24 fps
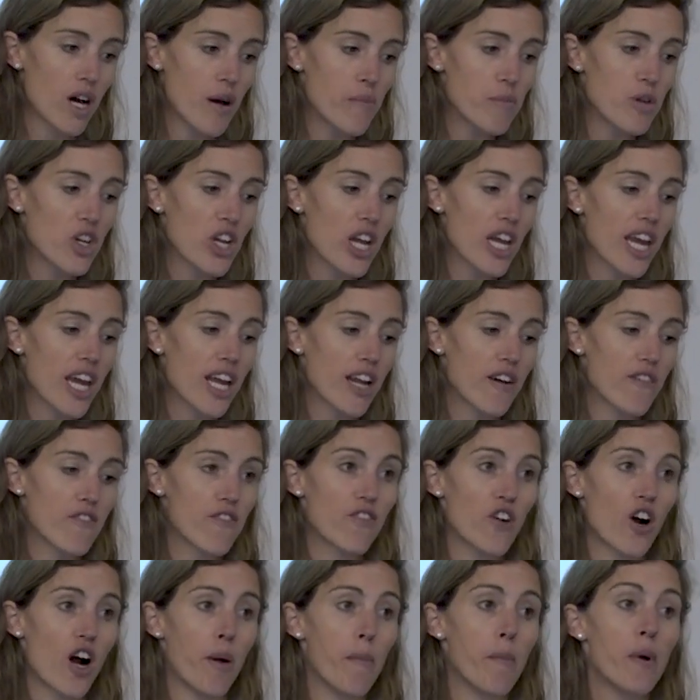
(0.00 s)
You can get it
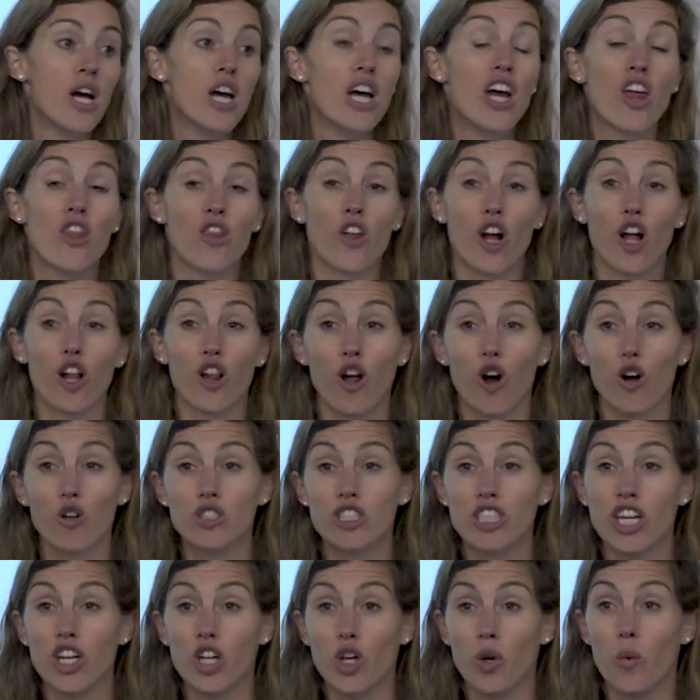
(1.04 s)
from the
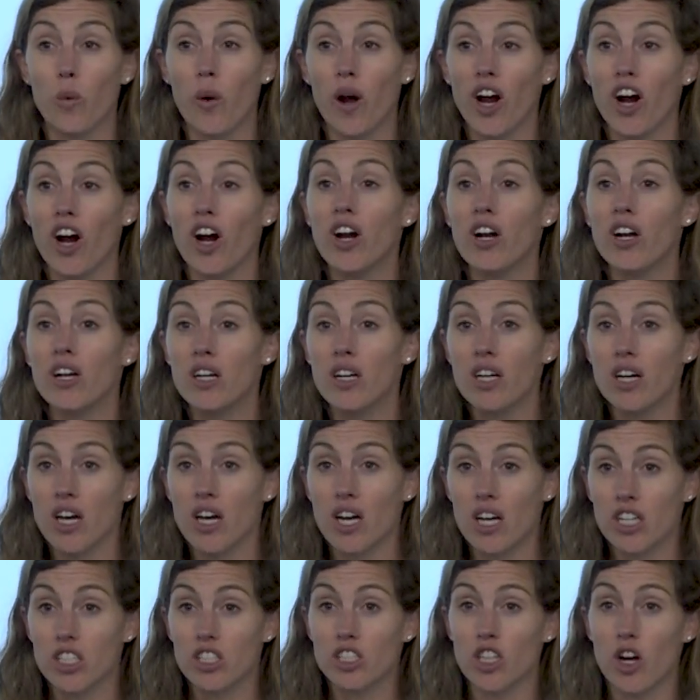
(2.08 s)
clothes that you wear.
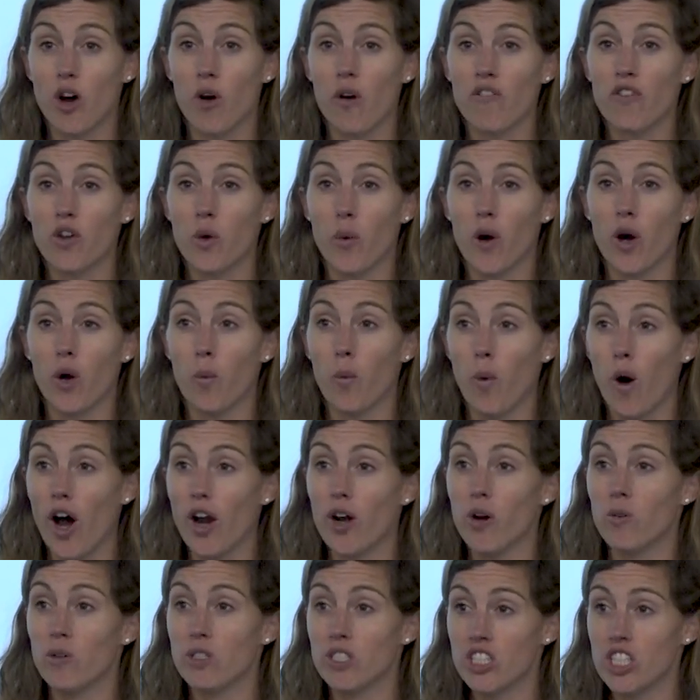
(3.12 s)
So if you wear
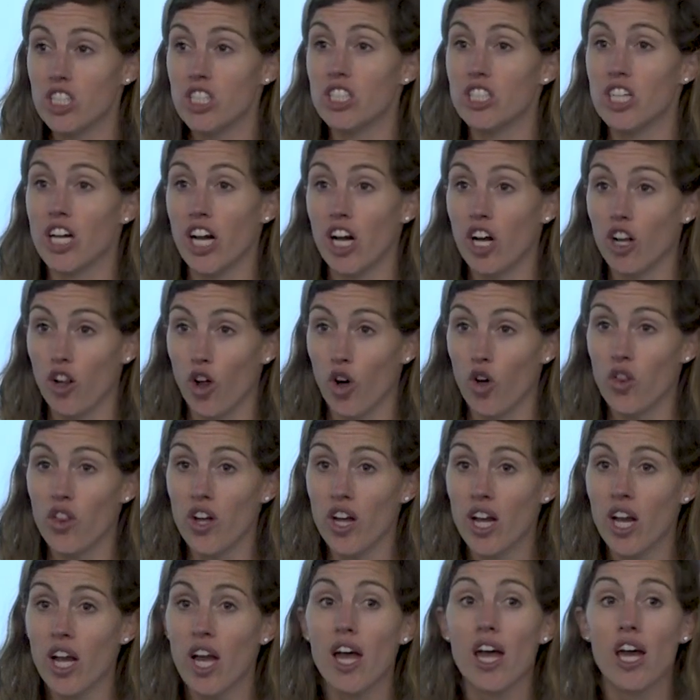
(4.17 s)
water-resistant
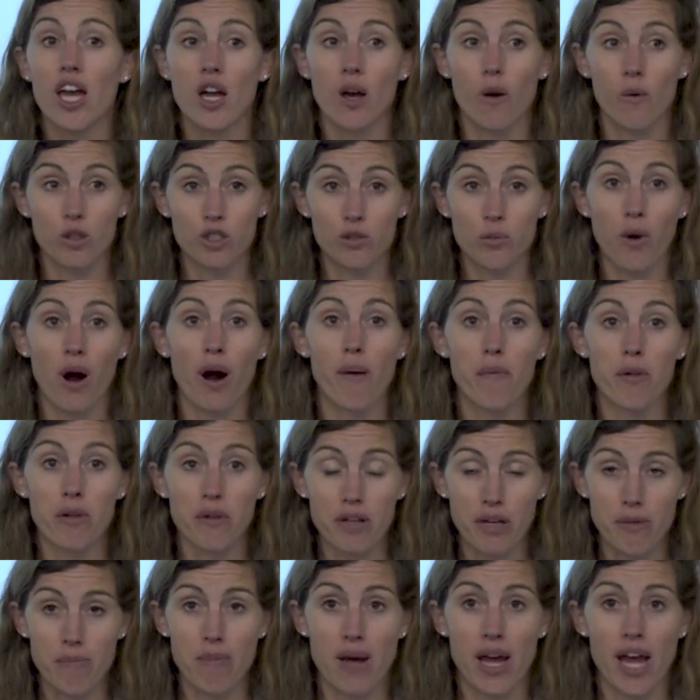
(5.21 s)
clothing, it was
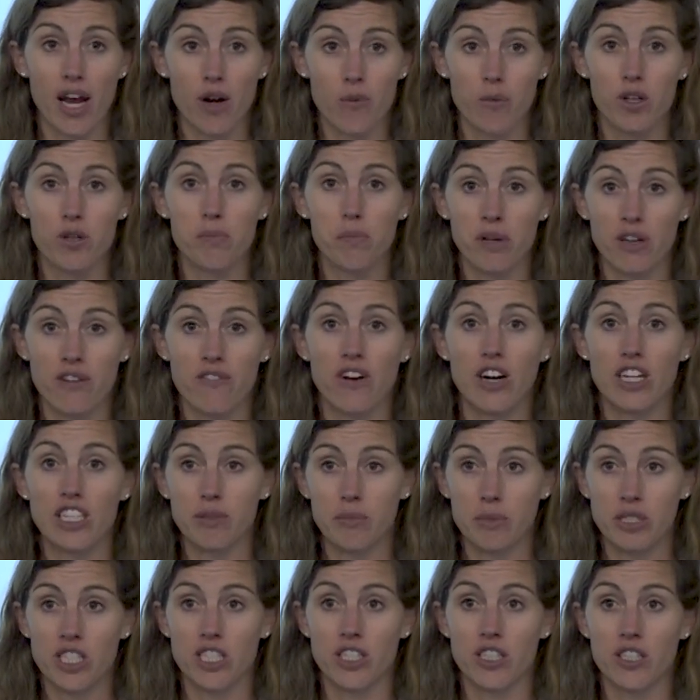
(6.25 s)
probably made with PFAS
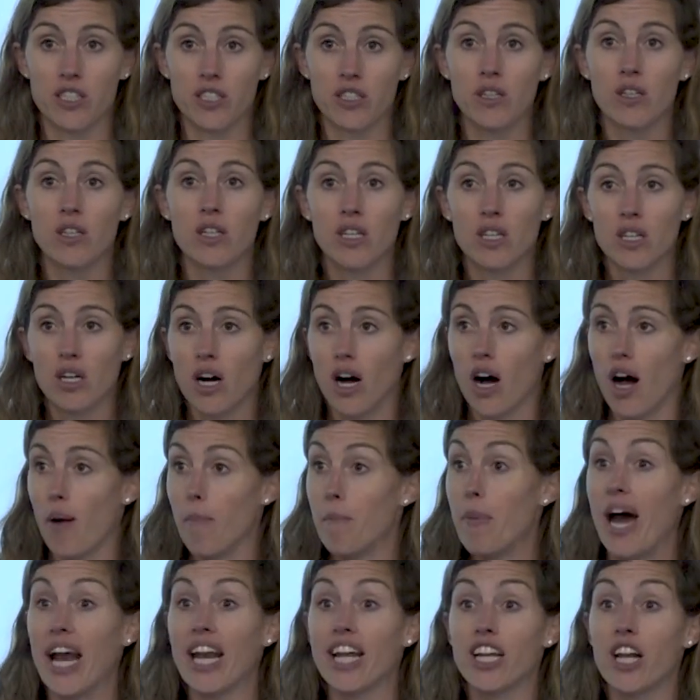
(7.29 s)
material.
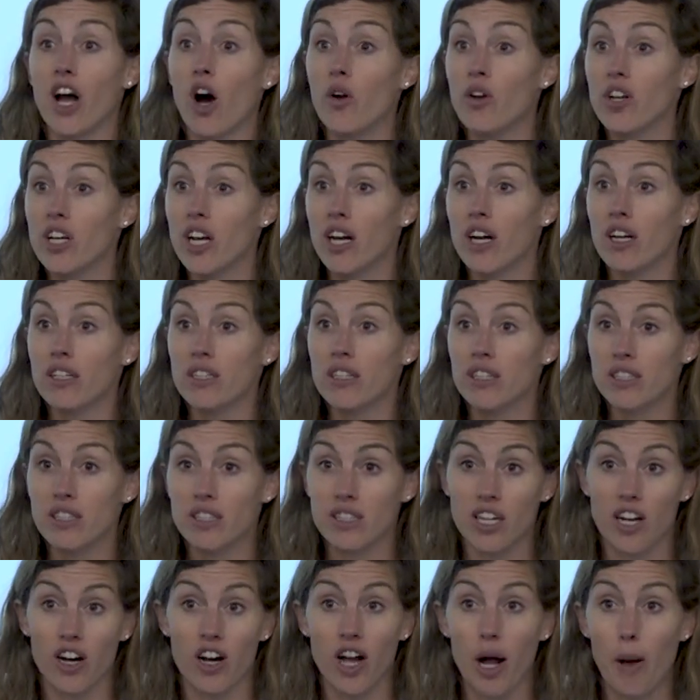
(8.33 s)
Patagonia,
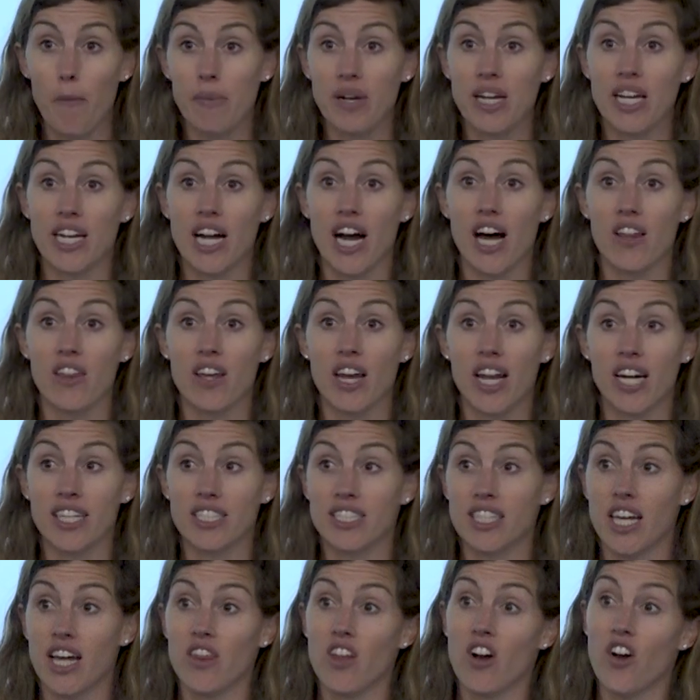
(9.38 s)
they're a company now that has
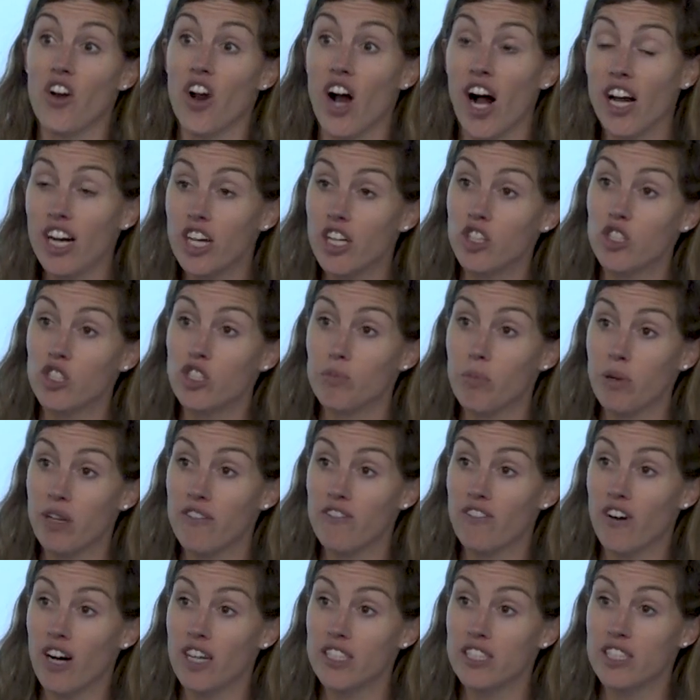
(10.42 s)
said they're not going to use
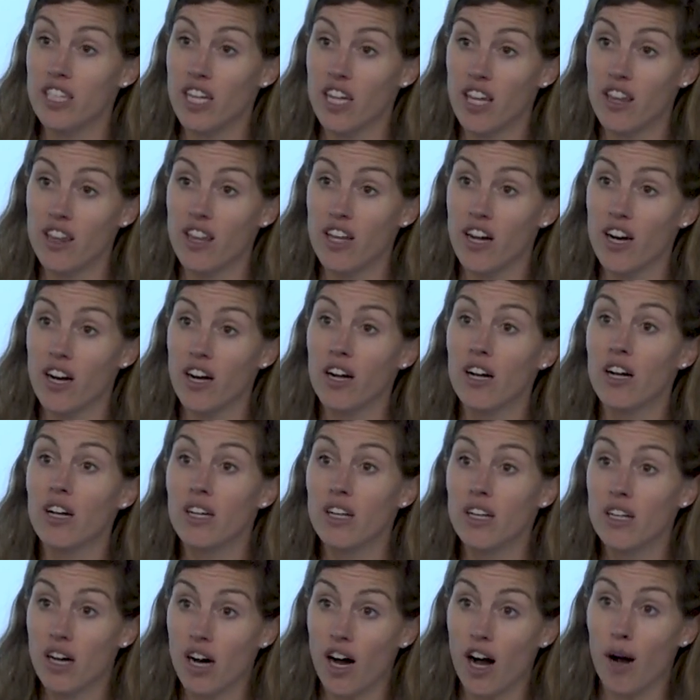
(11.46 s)
PFAS in their
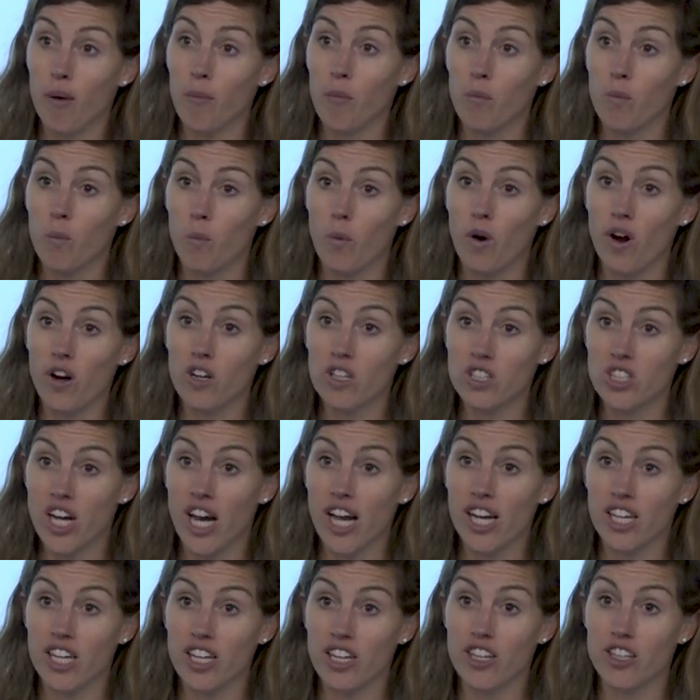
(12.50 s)
water
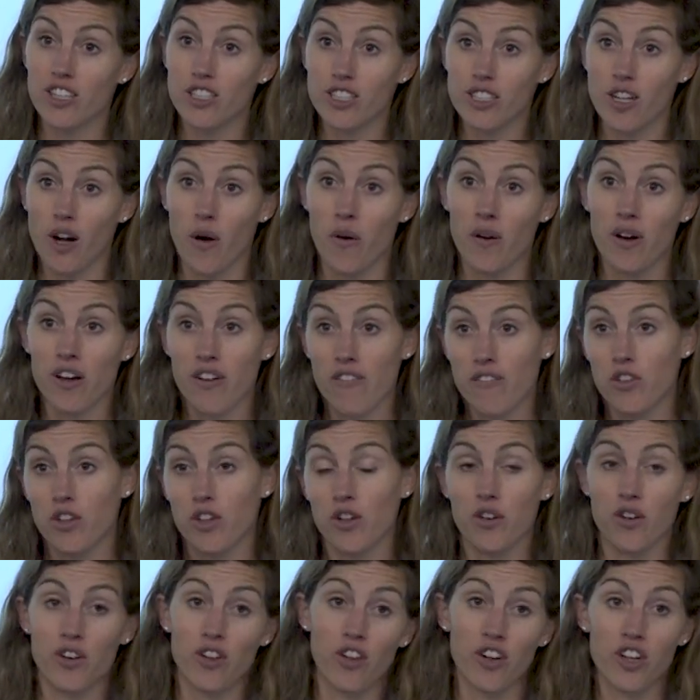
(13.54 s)
tech gear. So if
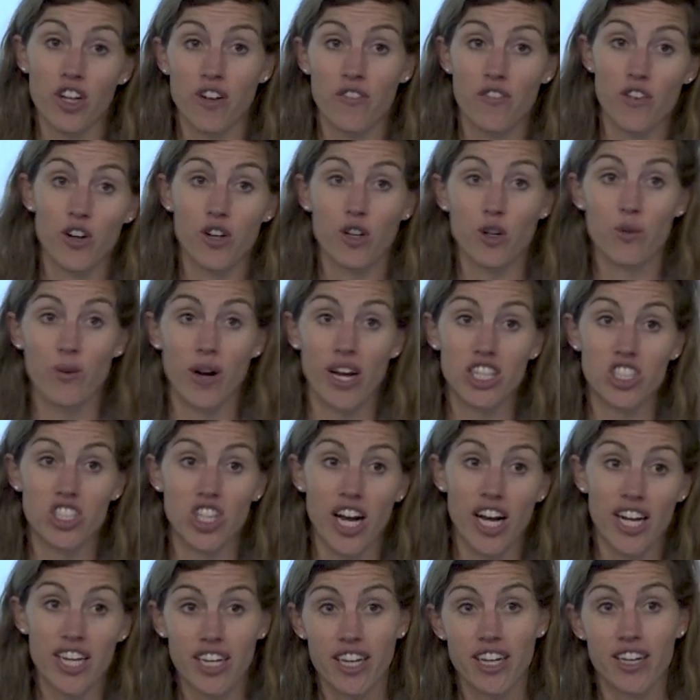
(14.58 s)
you're looking for a new rain
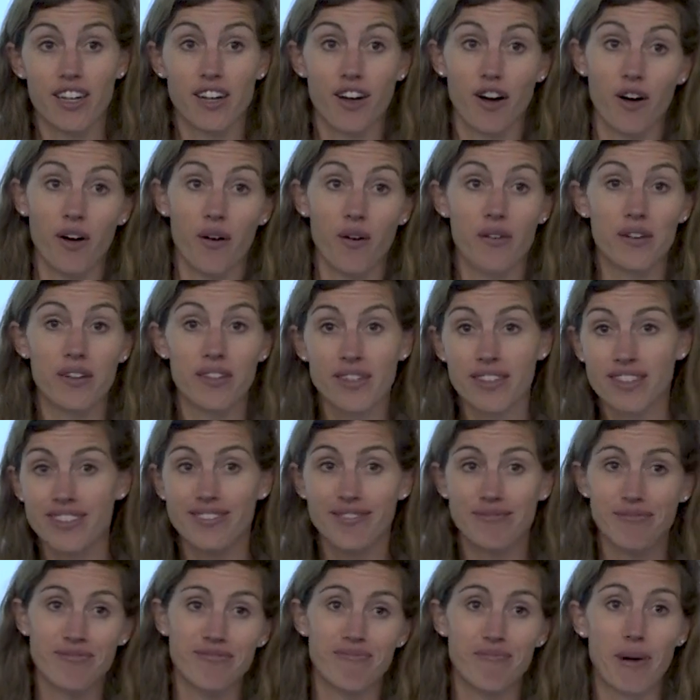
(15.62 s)
jacket, go
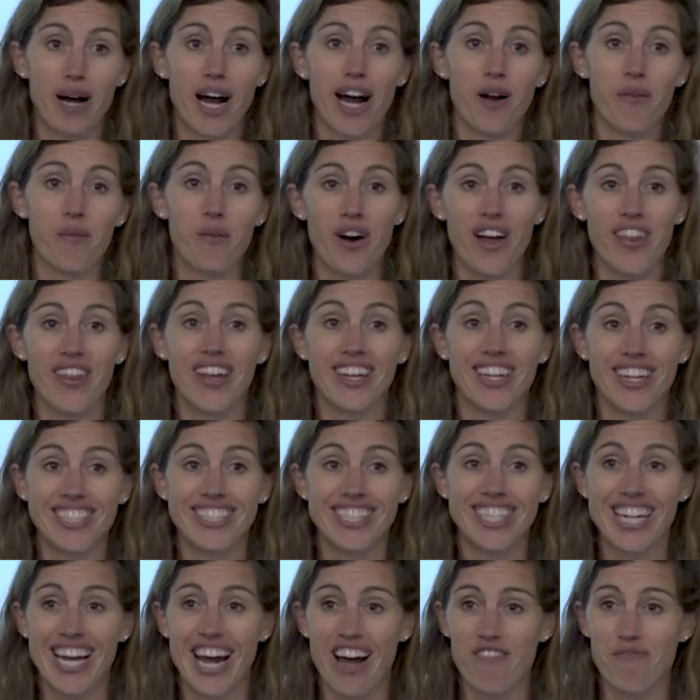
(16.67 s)
buy one that
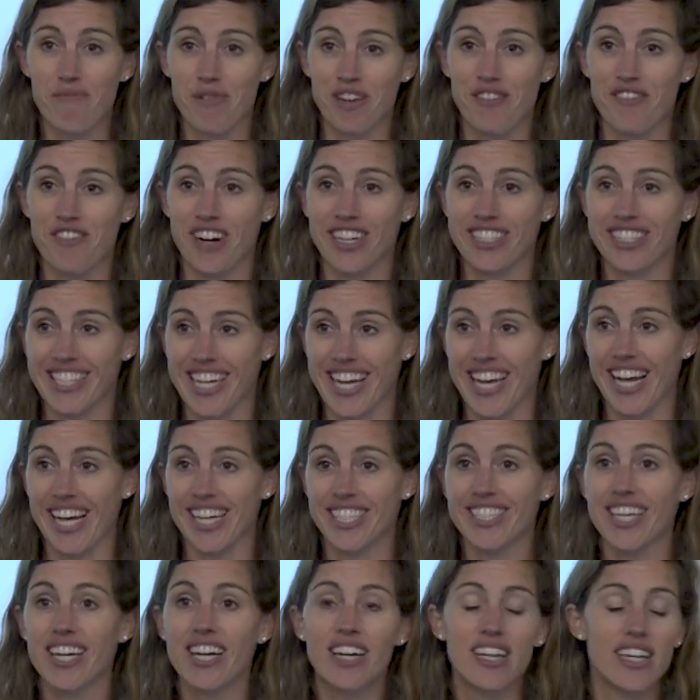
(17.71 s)
doesn't have PFAS in it.